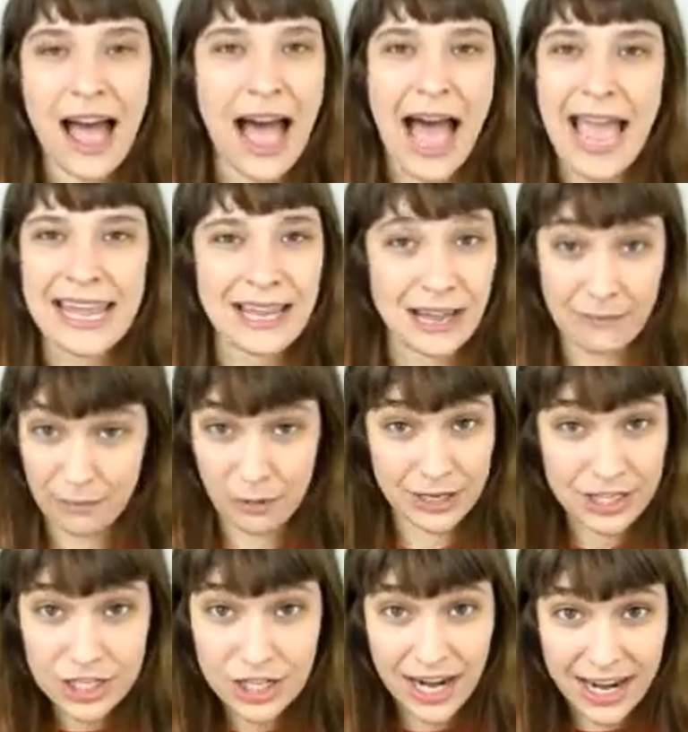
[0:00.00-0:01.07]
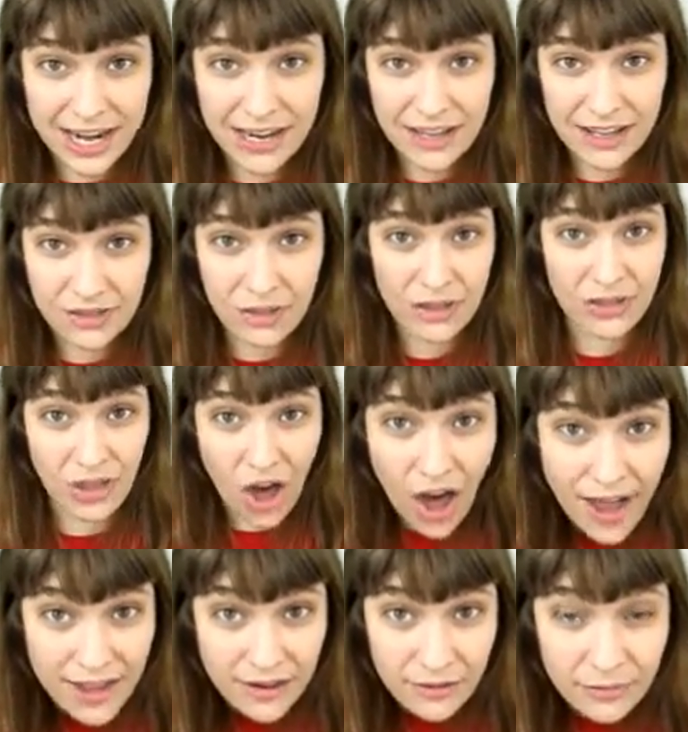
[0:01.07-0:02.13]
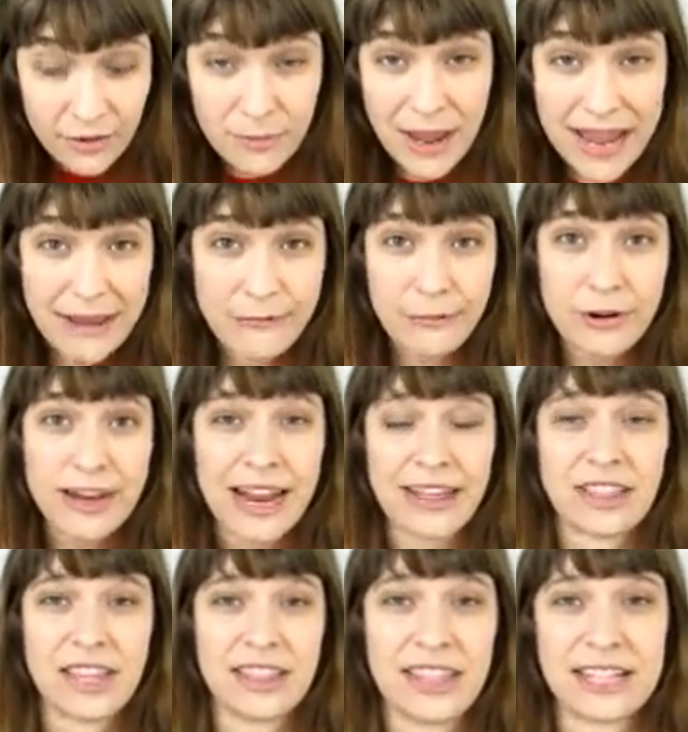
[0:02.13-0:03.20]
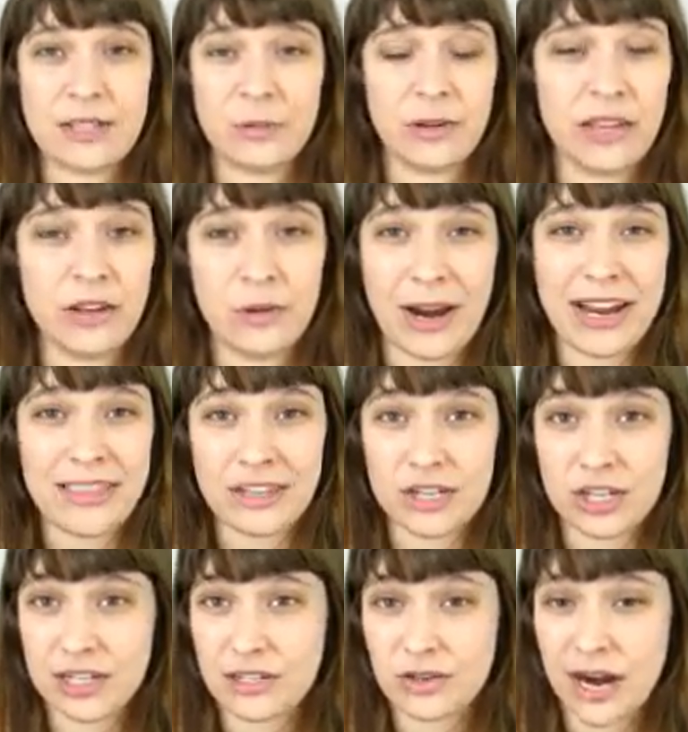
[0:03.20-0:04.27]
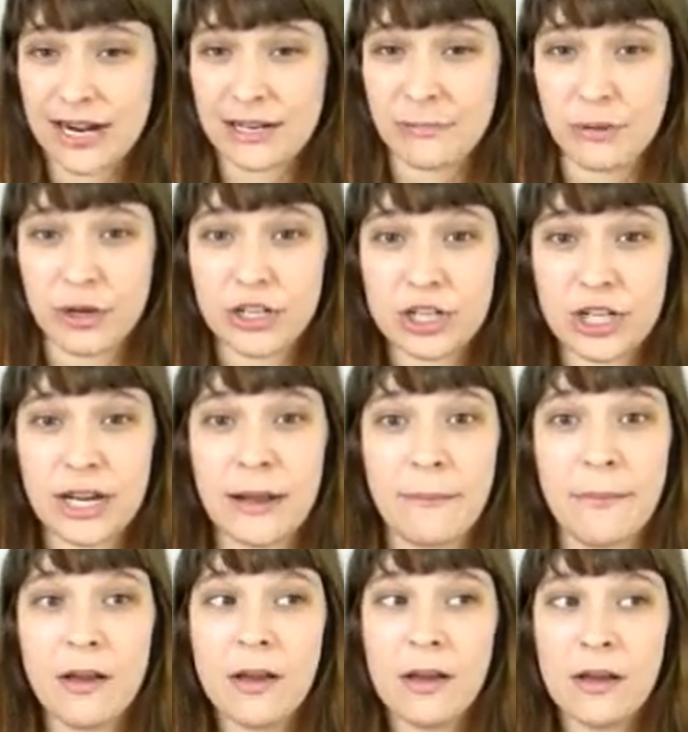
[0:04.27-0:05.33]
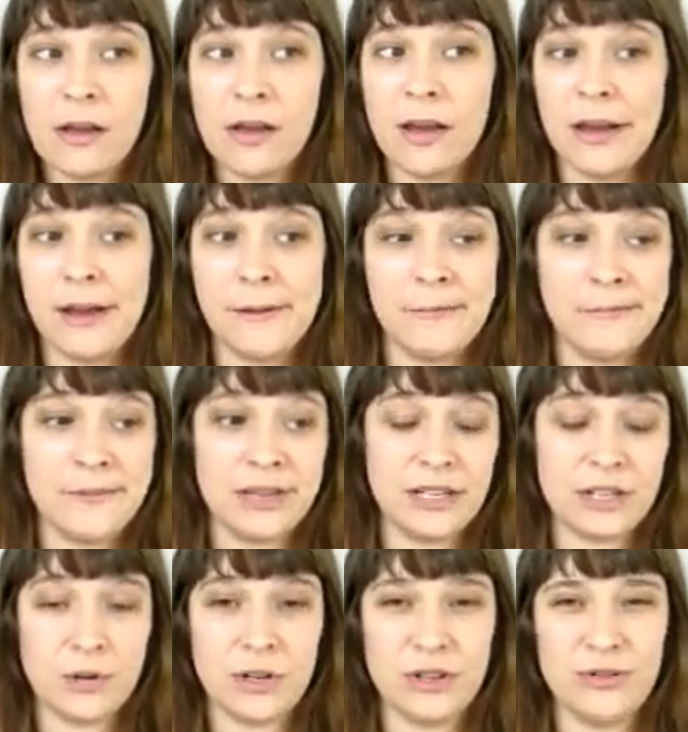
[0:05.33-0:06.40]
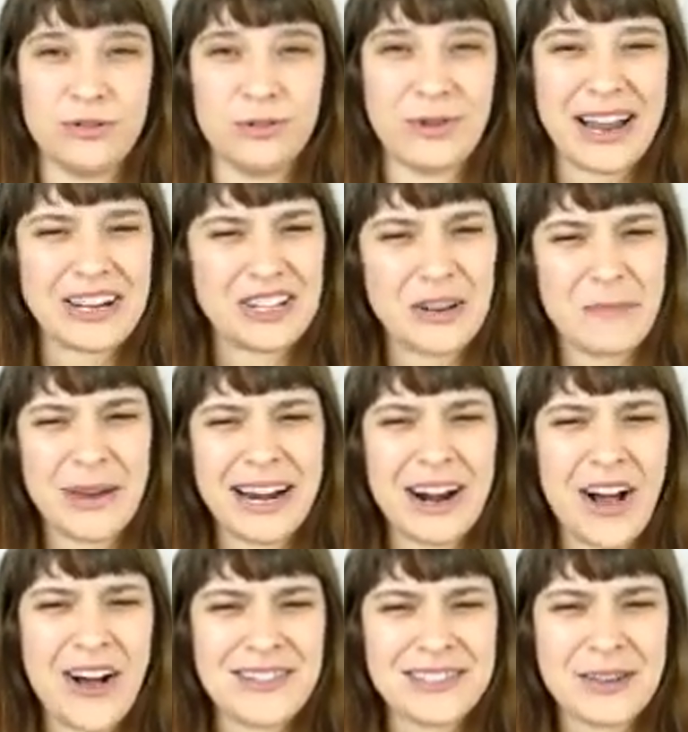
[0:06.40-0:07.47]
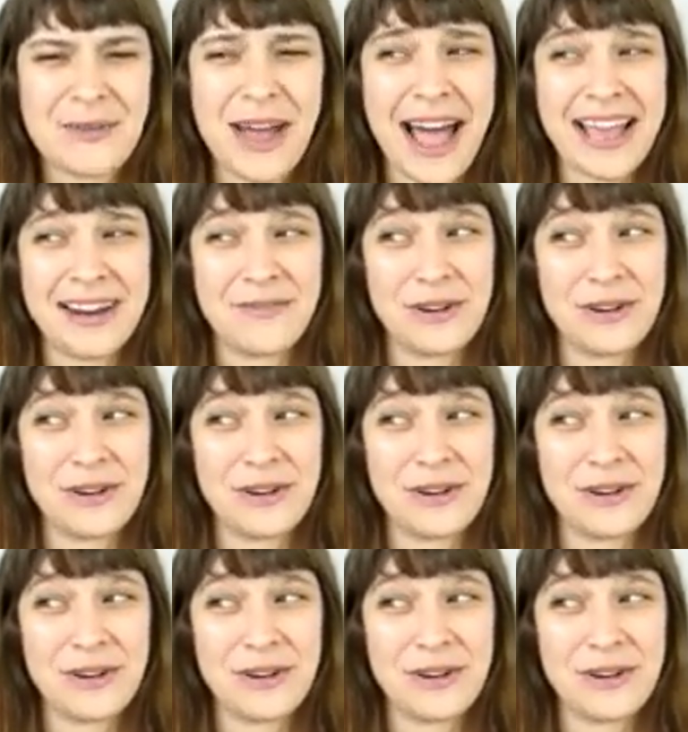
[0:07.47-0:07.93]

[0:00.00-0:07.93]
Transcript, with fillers: I appreciate the thought from Avery. I think that's really great that she's trying to push him um, into a new direction. But it also kind of